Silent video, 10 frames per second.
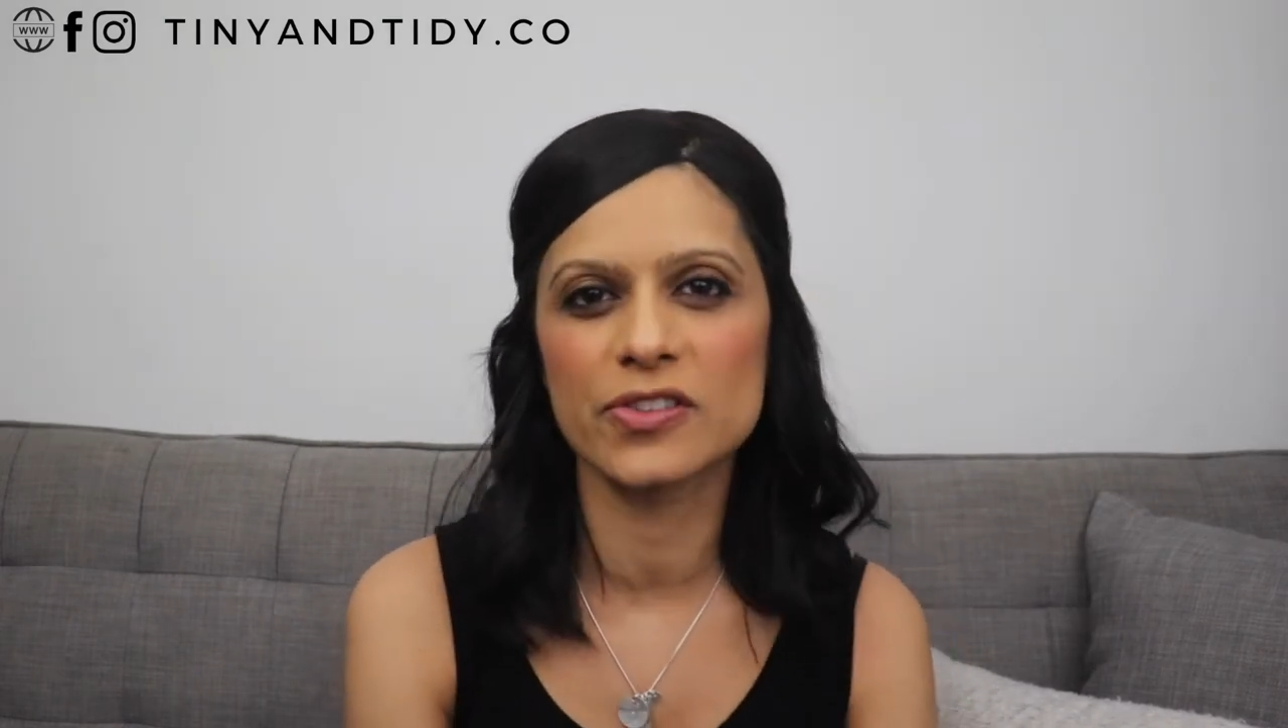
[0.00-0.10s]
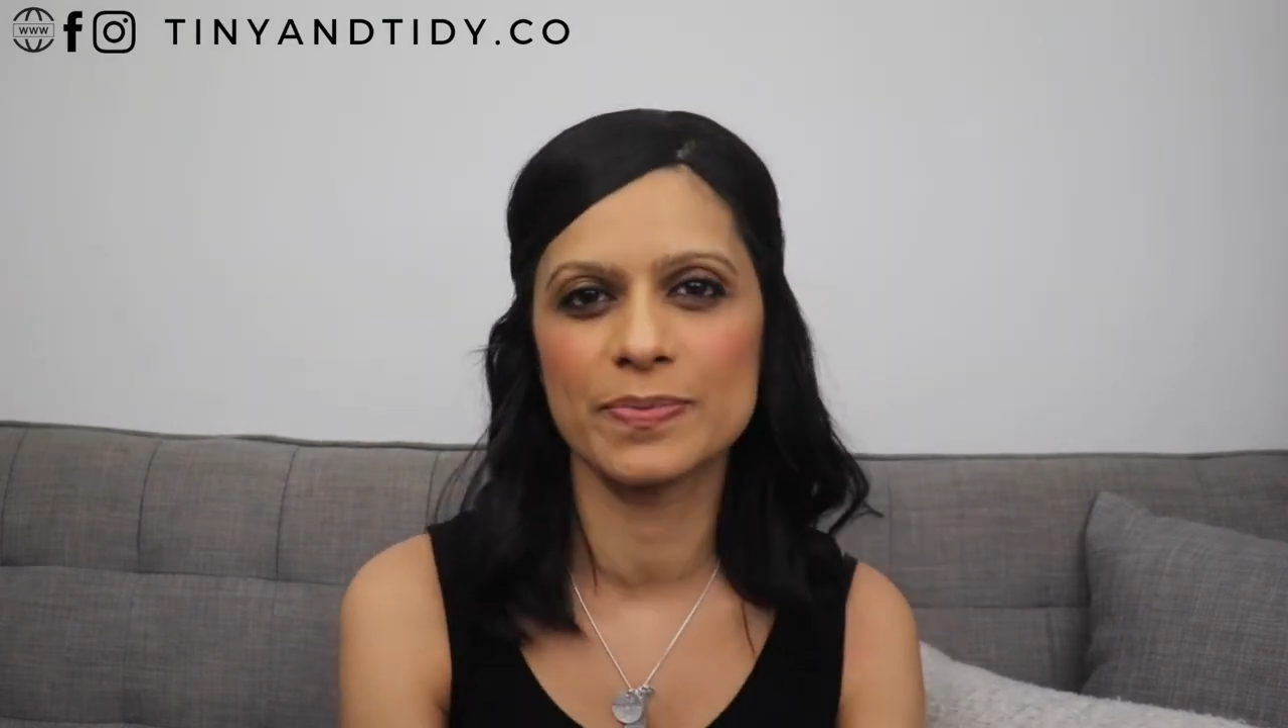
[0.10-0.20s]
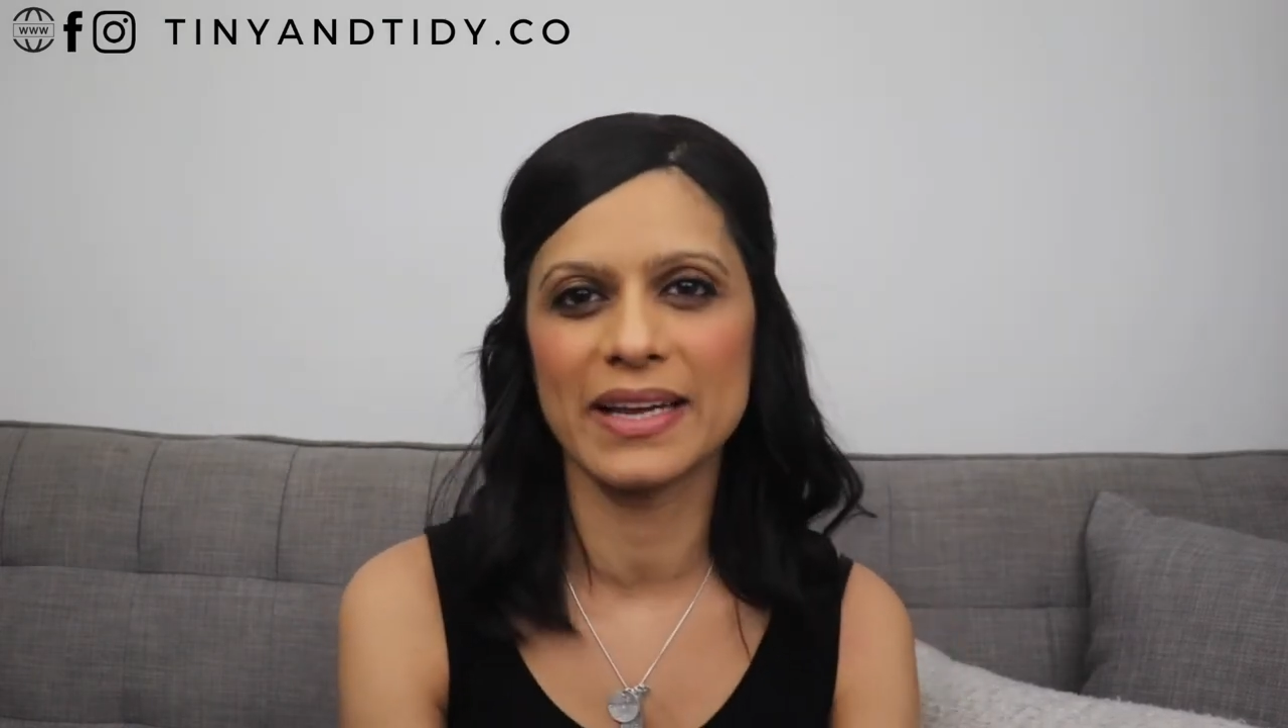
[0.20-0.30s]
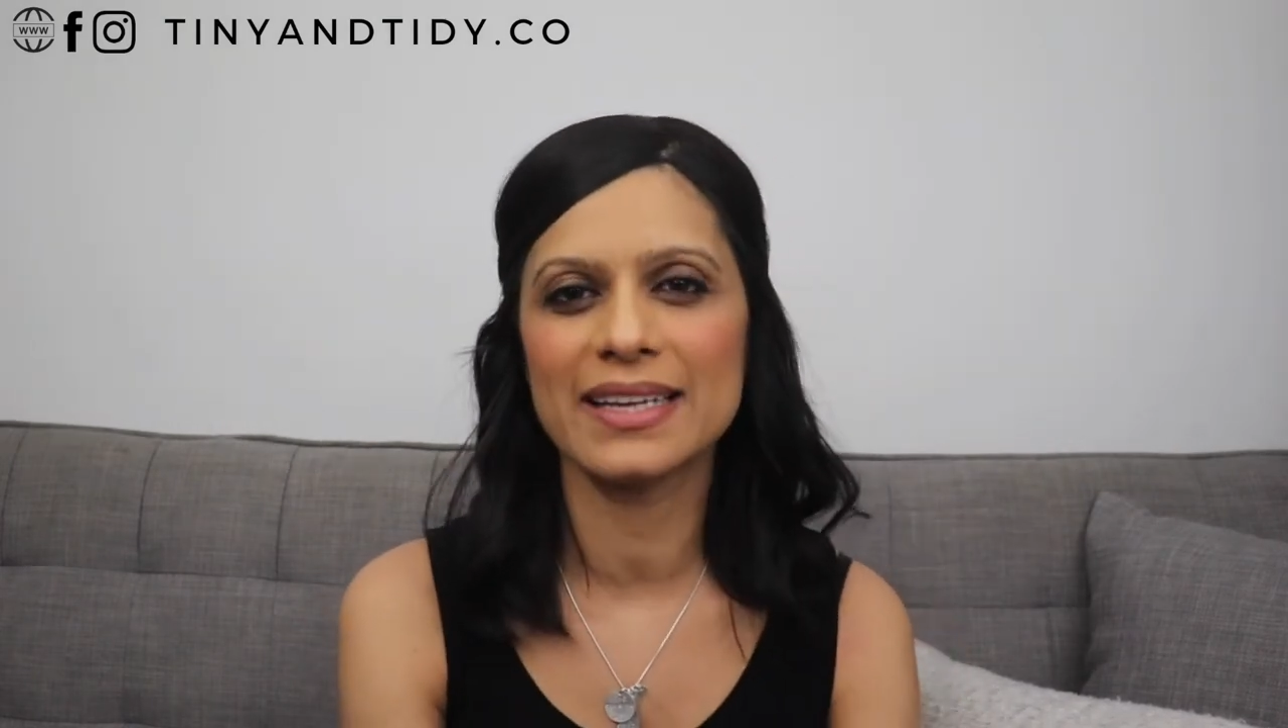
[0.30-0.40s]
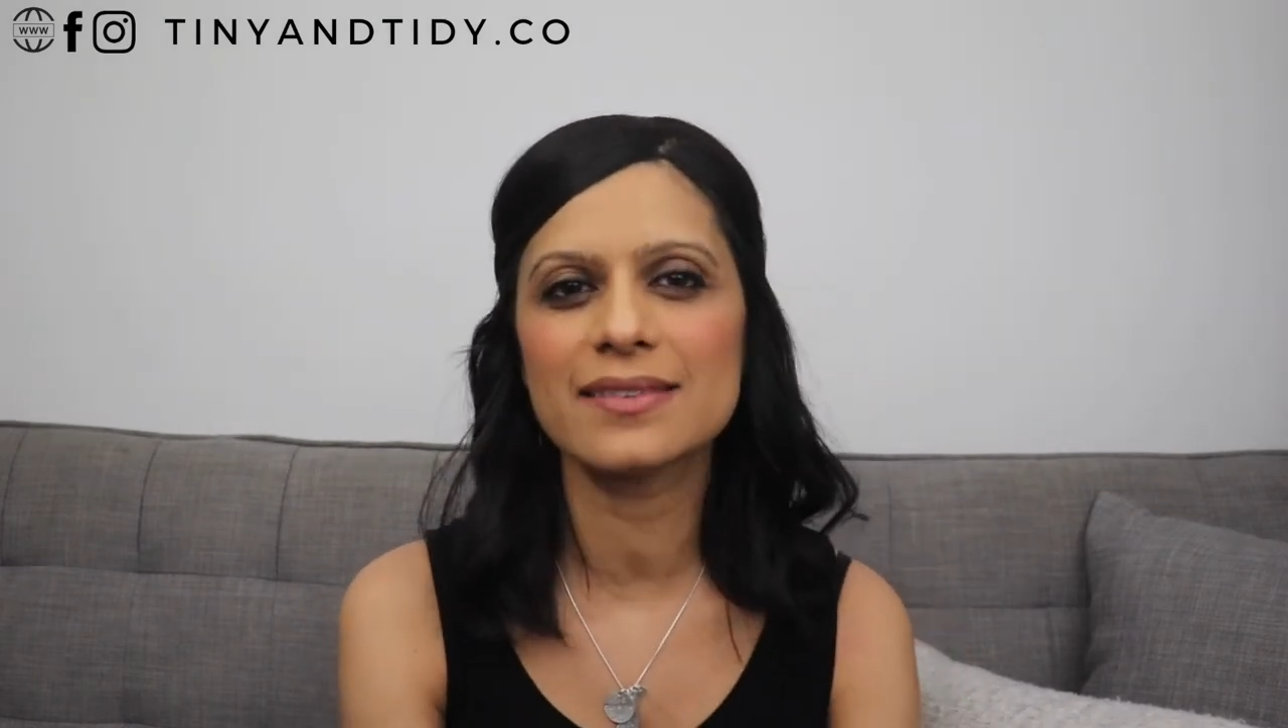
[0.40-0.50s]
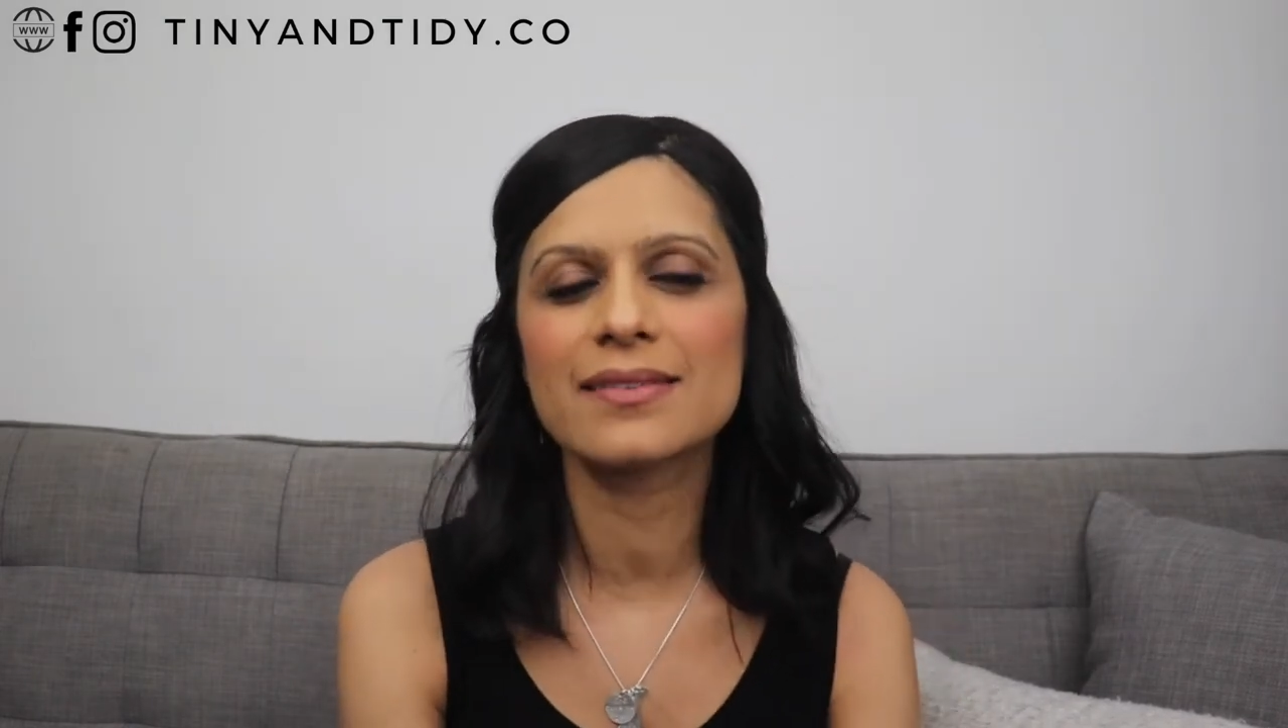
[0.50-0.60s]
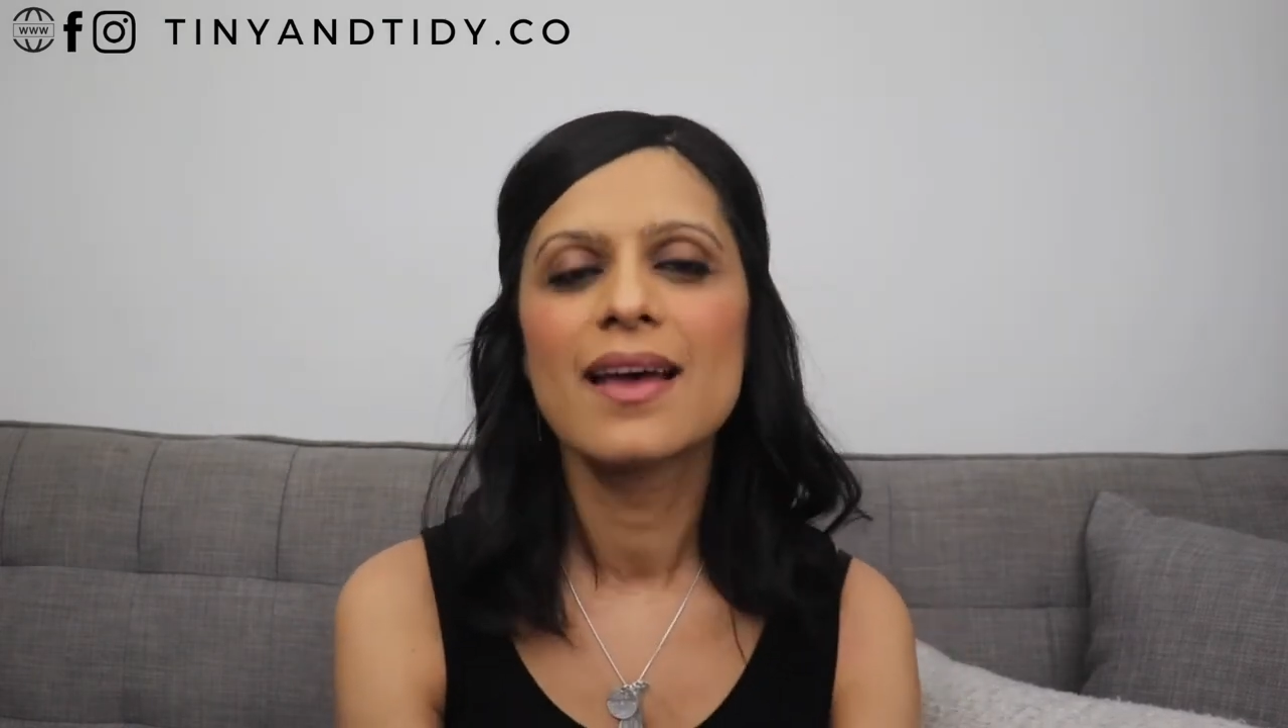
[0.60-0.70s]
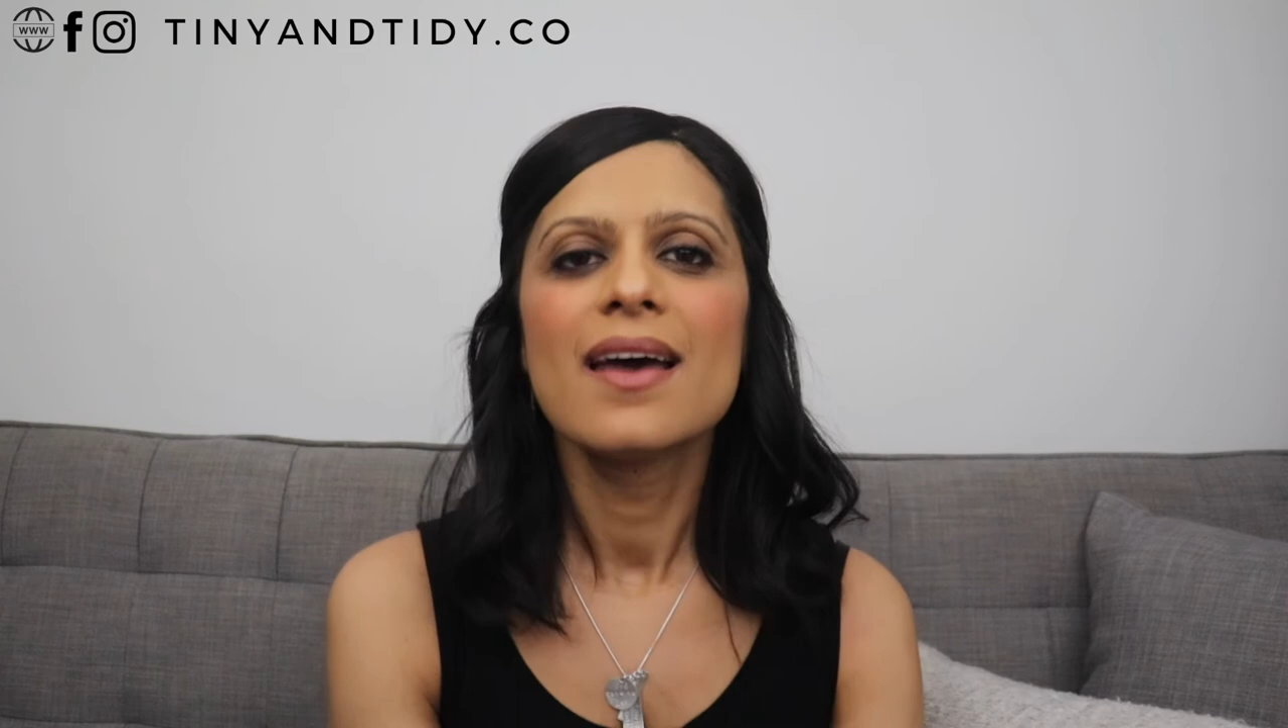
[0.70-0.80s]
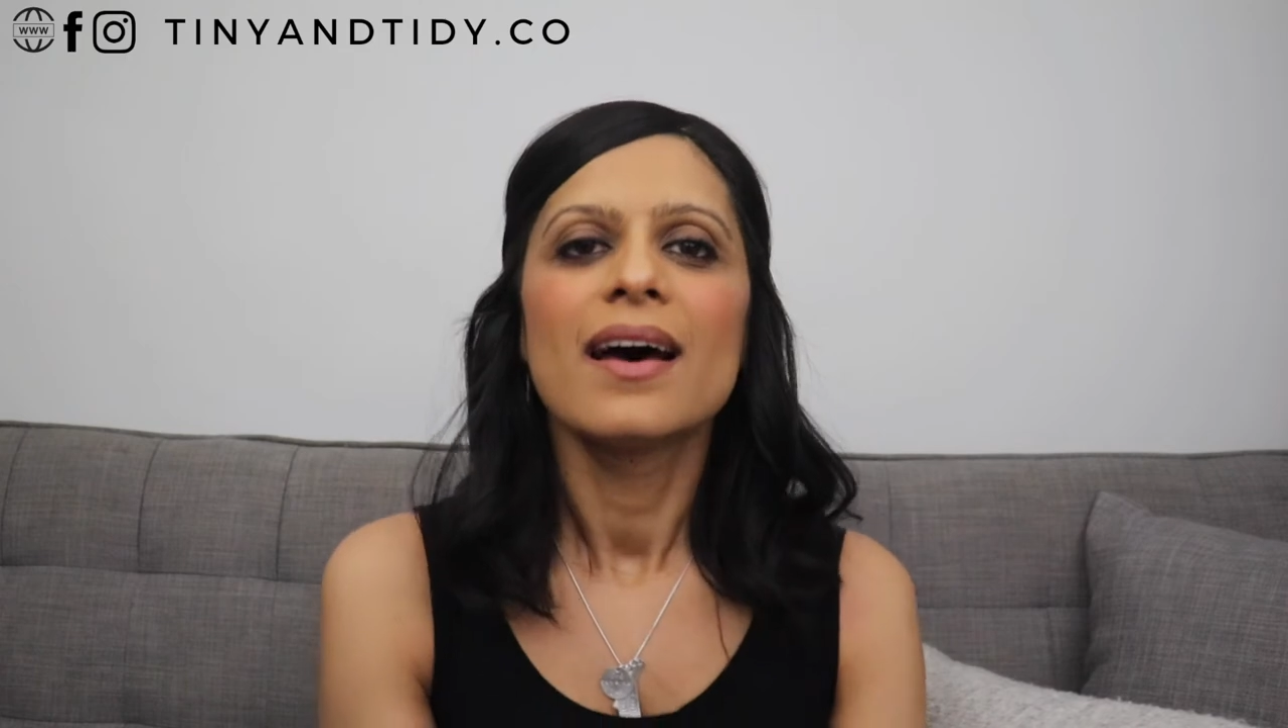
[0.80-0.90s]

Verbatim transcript: space.